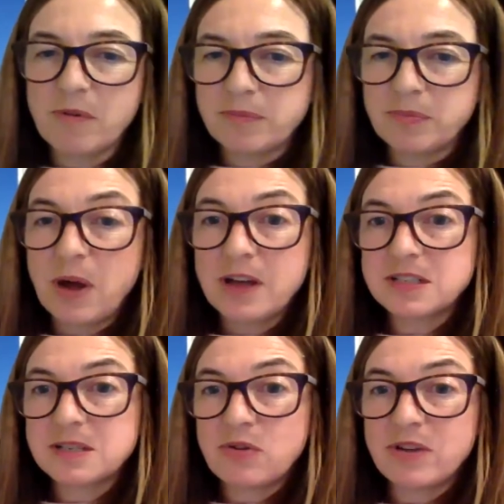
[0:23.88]

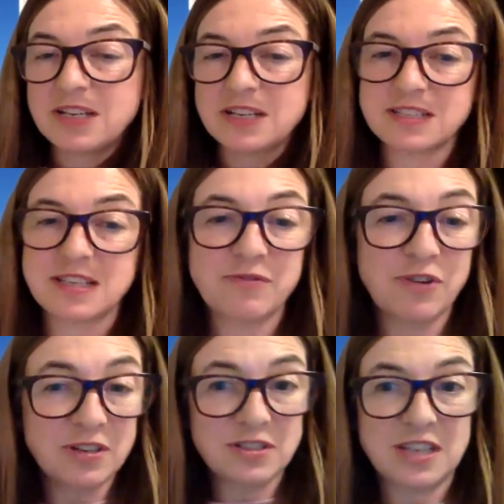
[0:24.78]
Brighton Marina
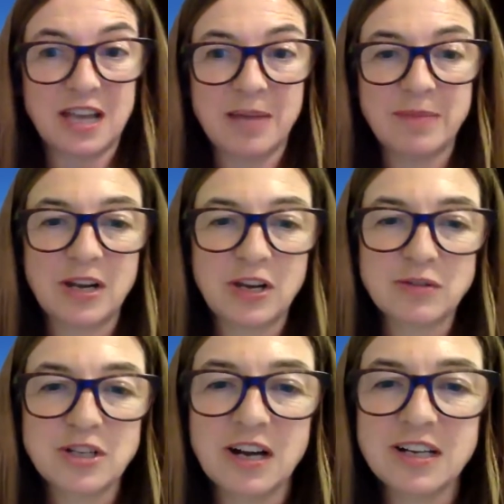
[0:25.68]
seafront at low
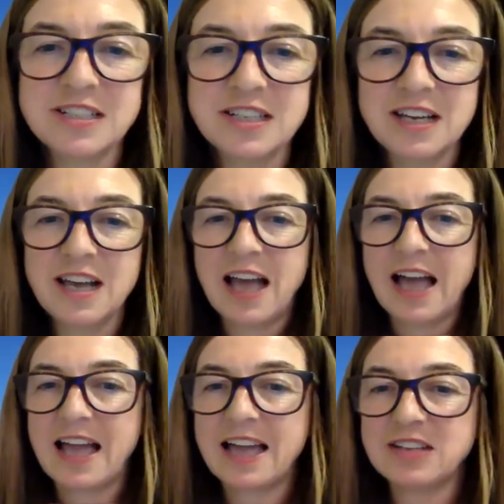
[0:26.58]
tide,
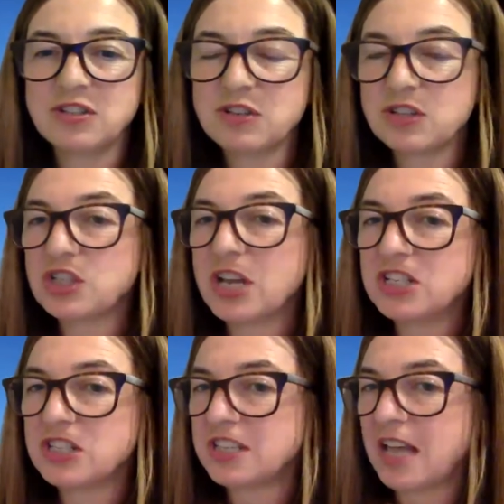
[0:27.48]
and you can
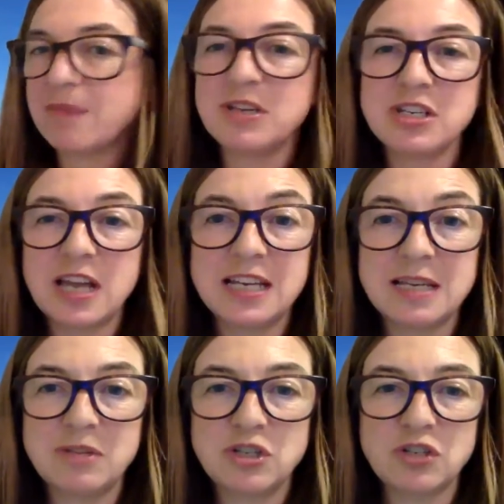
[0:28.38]
change this to any
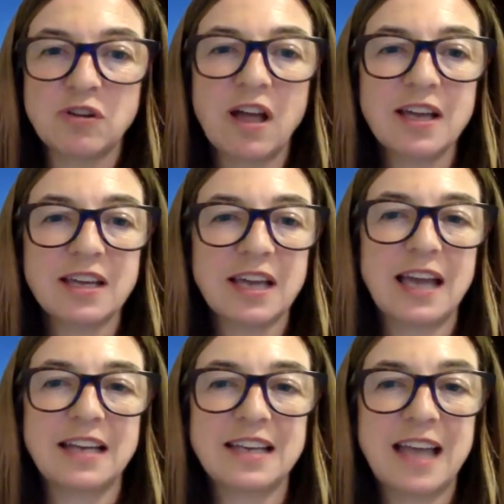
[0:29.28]
image you like,
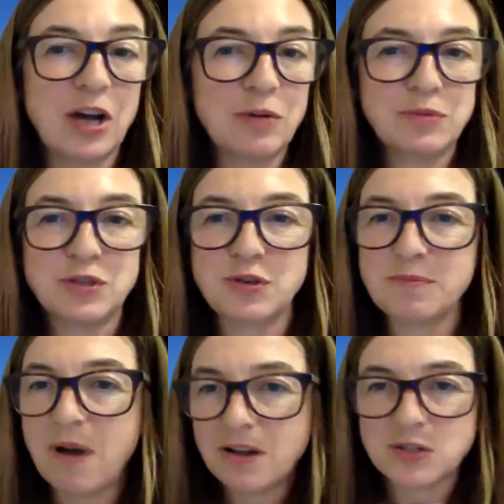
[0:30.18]
and it helps you
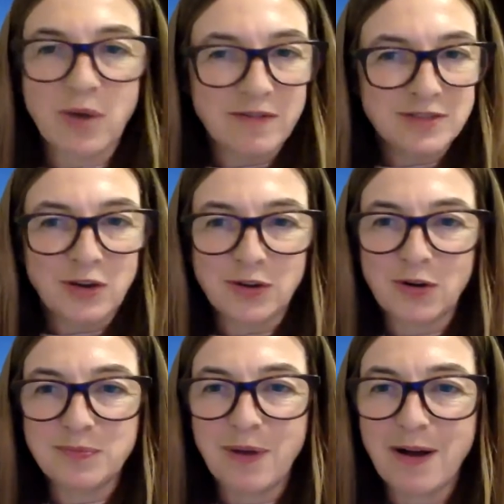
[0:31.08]
mask whatever's going
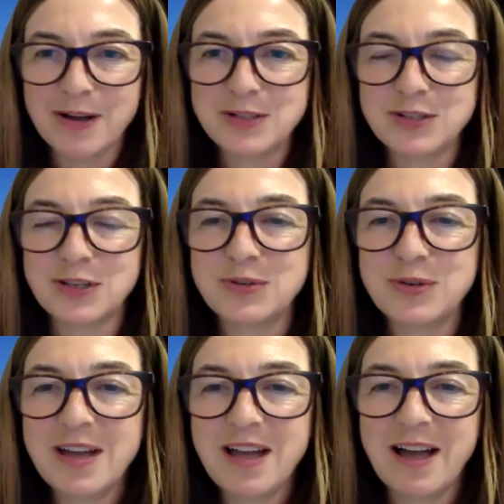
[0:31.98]
on behind you
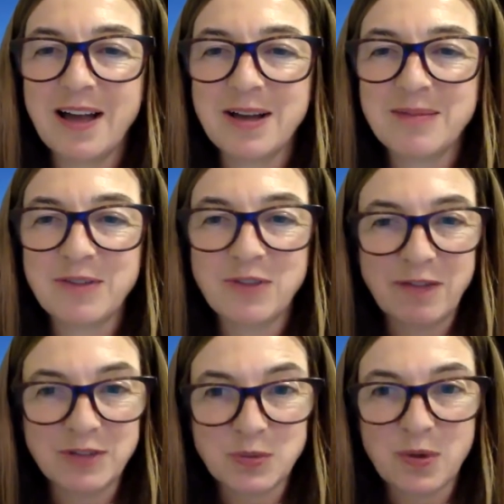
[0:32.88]
if you're
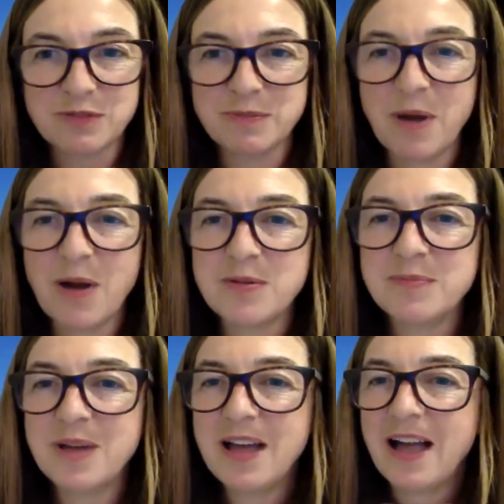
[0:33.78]
having to work from home,
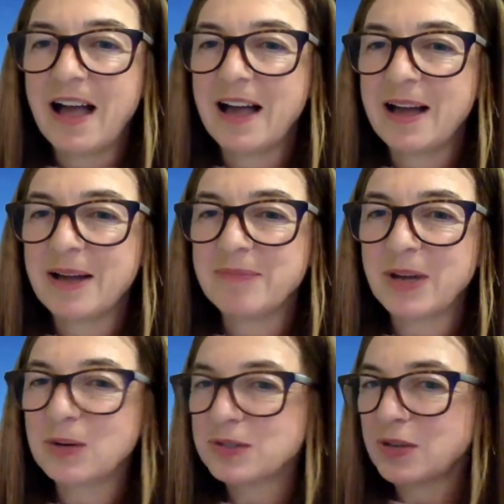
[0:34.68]

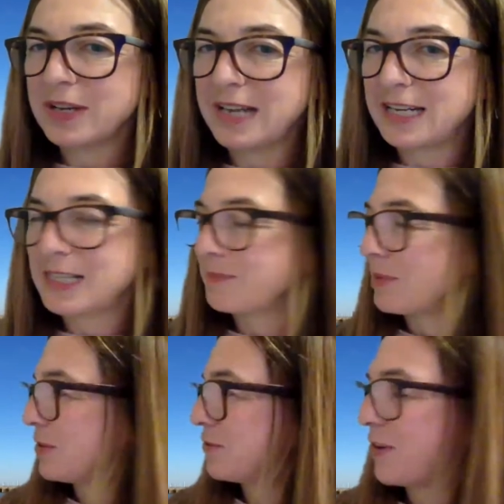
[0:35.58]
and also it can add a little bit of